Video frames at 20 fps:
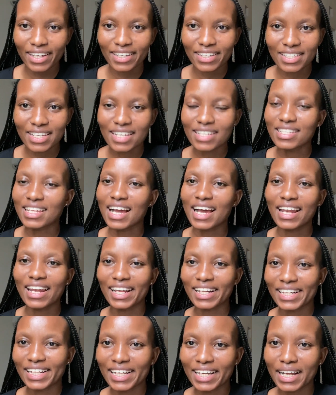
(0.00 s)

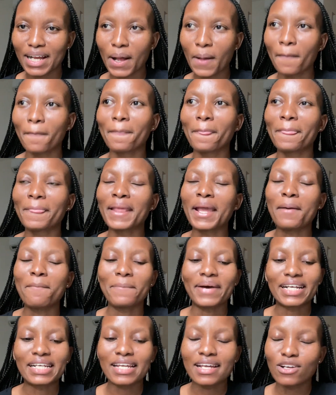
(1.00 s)

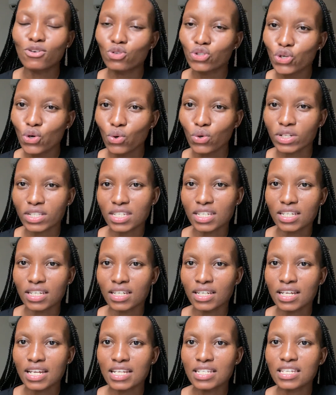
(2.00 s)
But
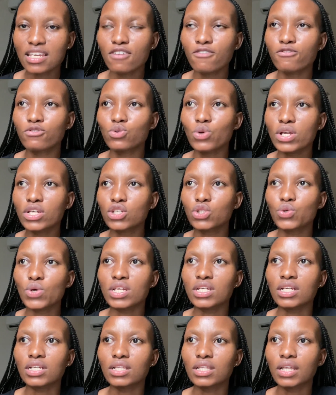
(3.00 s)
if
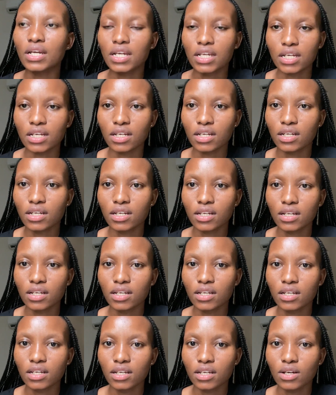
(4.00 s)
2023
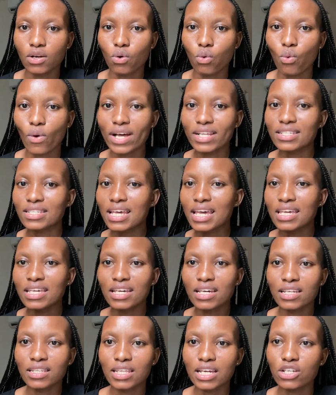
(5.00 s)
was a
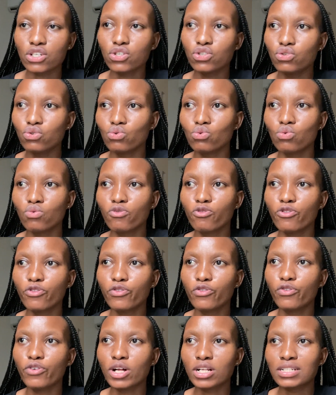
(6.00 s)
year that you
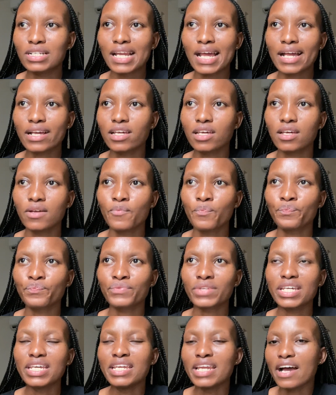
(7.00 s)
felt like
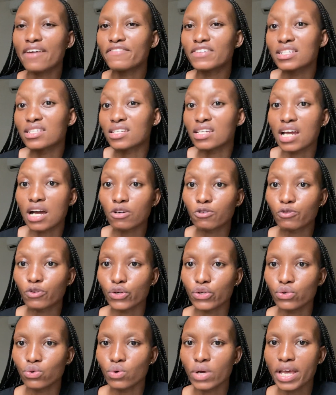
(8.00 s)
enough is enough for
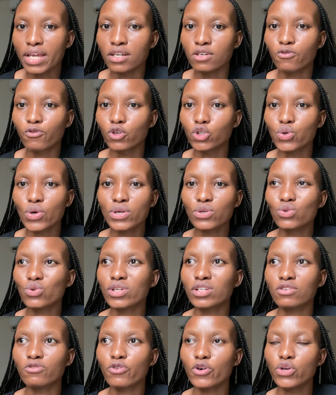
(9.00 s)
you, and for
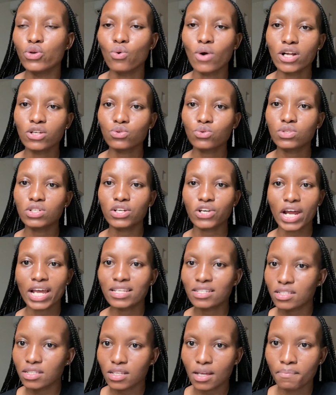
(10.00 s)
2024 you want to try
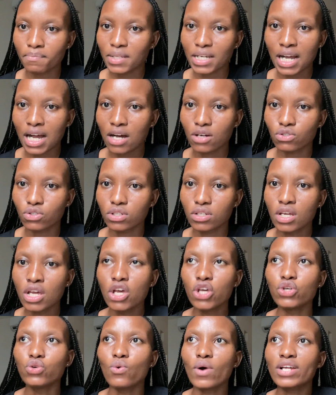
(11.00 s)
something out,
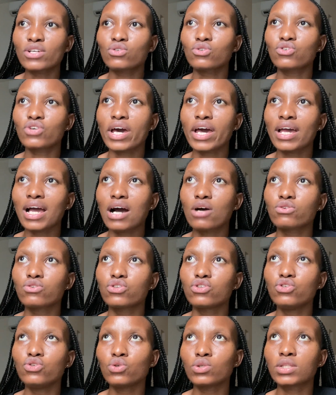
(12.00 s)
you want to try
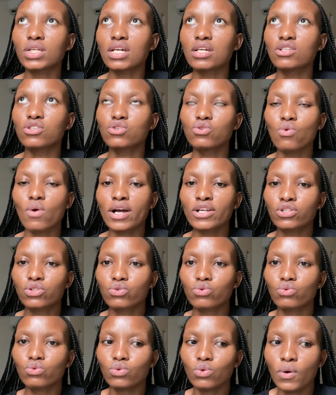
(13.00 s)
out new things, you want
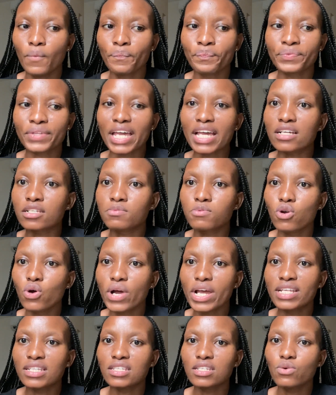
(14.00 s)
to explore
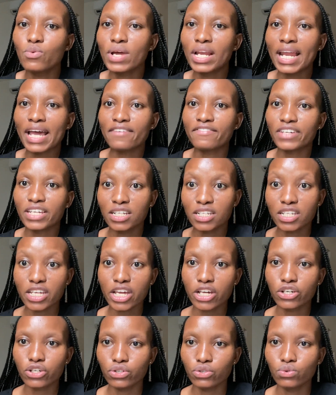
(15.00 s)
and see where life can
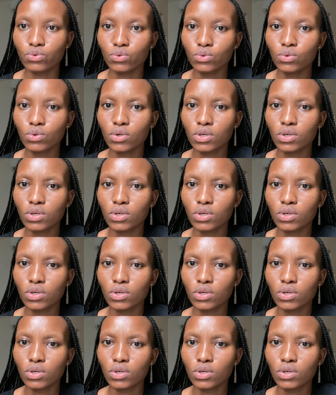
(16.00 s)
take you,